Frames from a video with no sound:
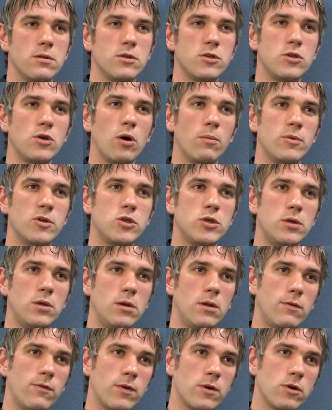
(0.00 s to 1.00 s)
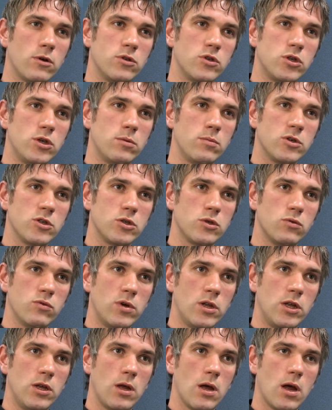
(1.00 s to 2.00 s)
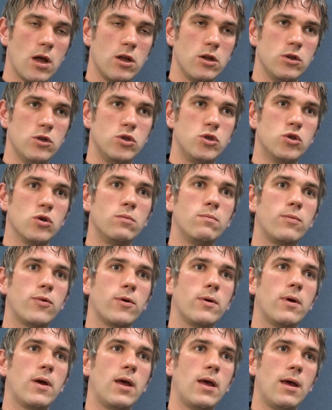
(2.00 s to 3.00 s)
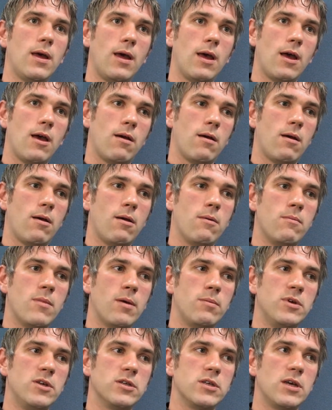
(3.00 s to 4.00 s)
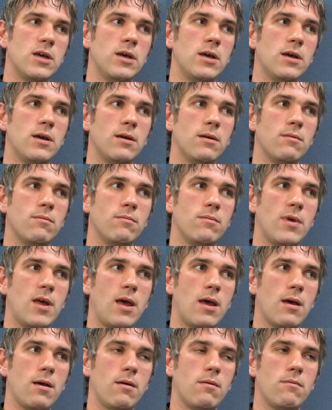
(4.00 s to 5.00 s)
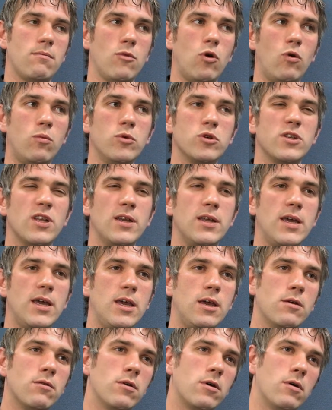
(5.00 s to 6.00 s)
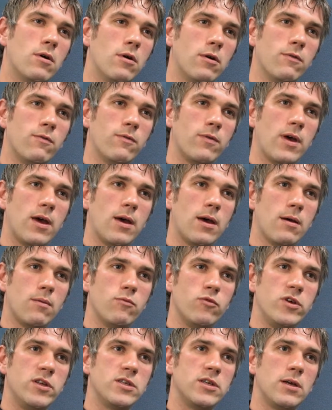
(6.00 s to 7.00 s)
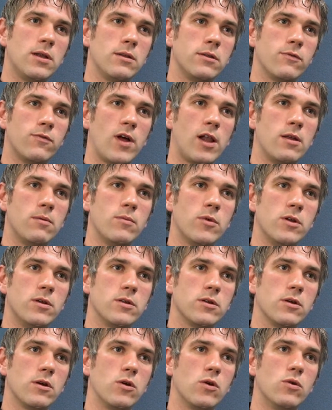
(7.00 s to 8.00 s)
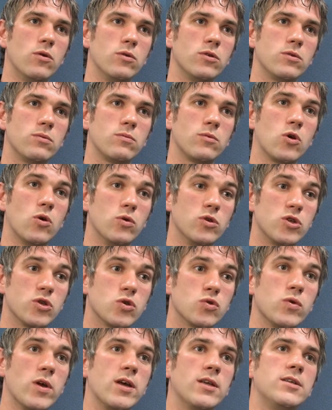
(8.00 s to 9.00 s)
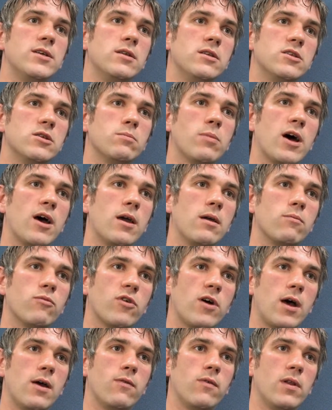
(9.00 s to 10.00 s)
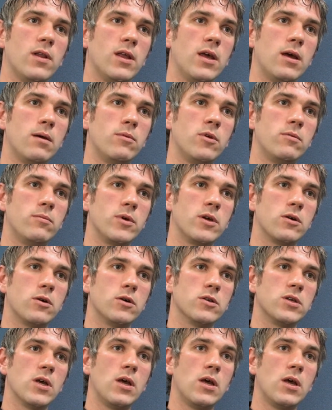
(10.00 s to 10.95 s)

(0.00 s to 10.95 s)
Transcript: There's the opportunity for consumers to really jump maybe say almost an era of retail development and go straight into buying private label because,